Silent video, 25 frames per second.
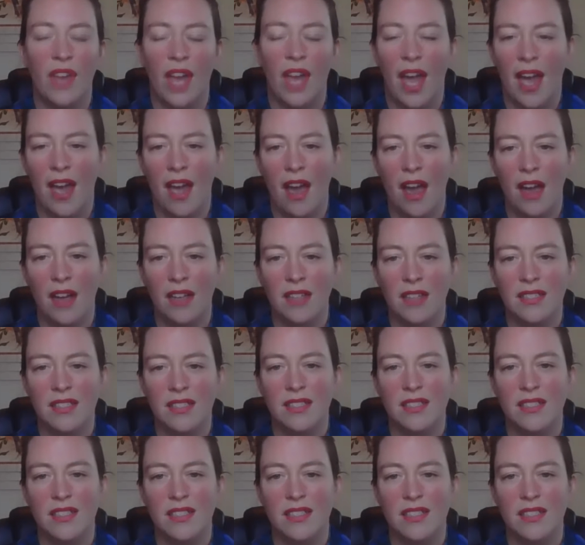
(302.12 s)

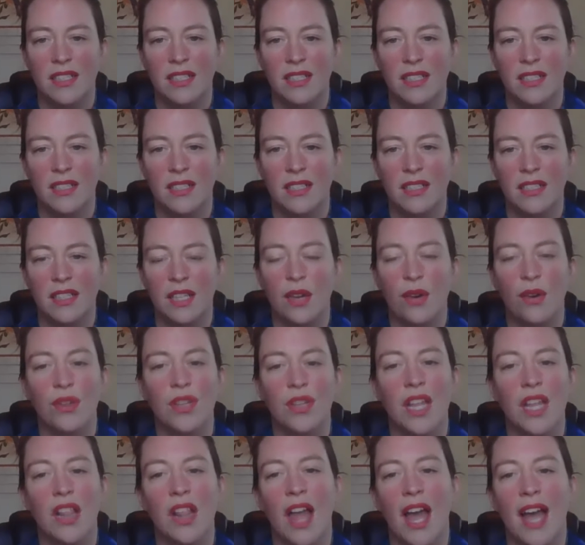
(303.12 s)
chaos, the
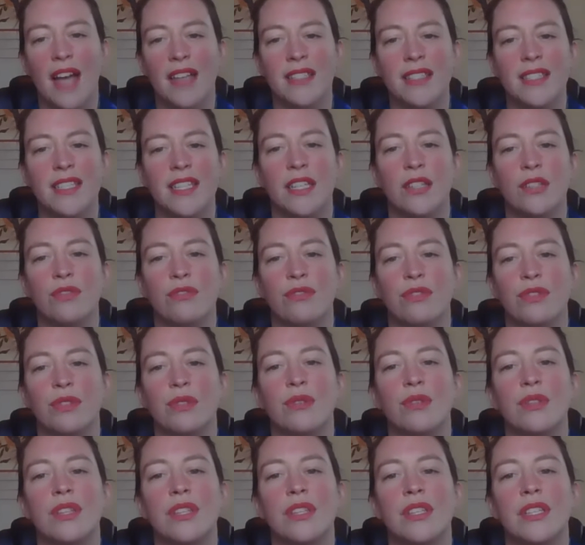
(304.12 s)
only lasting
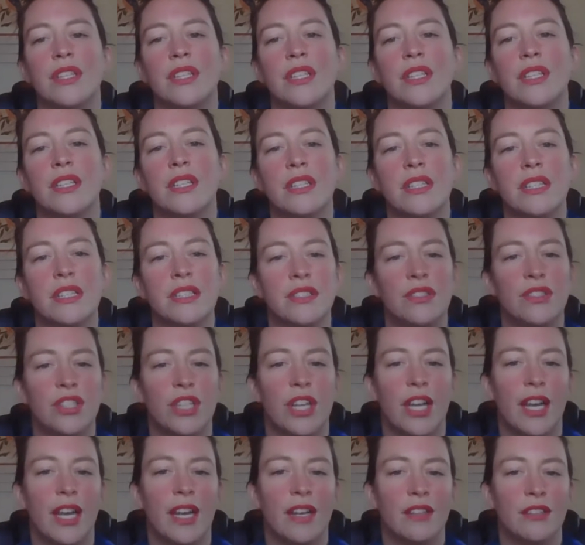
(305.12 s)
truth is
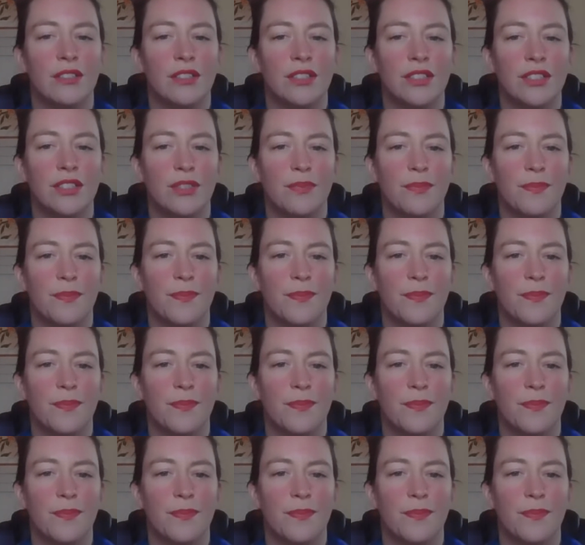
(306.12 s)
change.